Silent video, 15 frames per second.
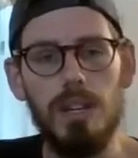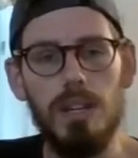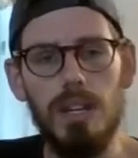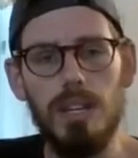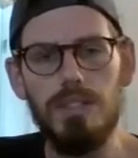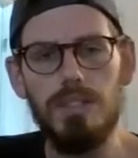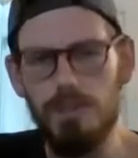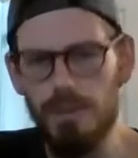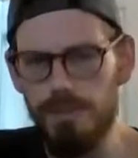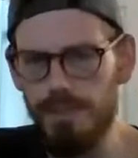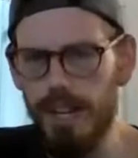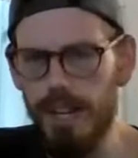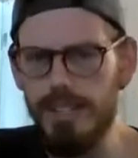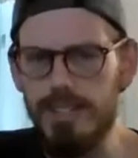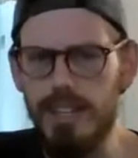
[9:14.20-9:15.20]
is to
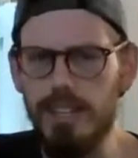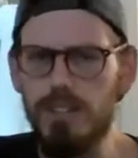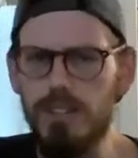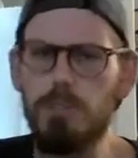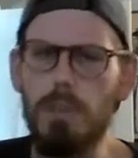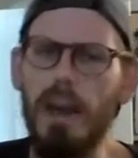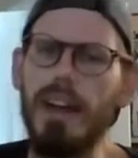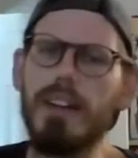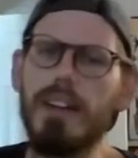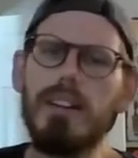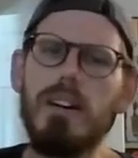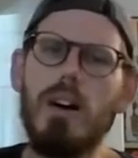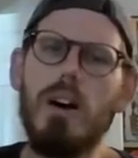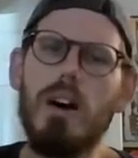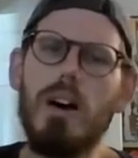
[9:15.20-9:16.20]
reflect and look back
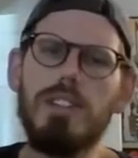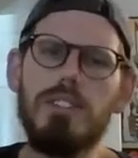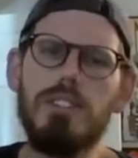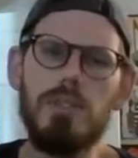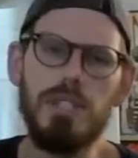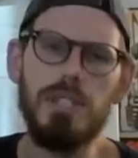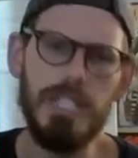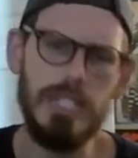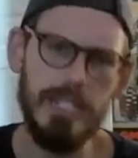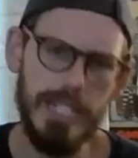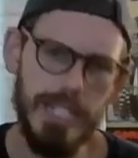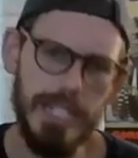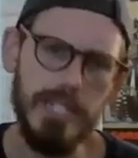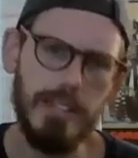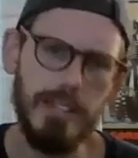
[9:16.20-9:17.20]
on your year
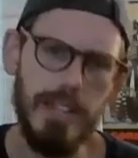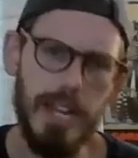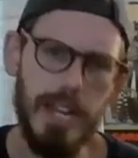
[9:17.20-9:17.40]
in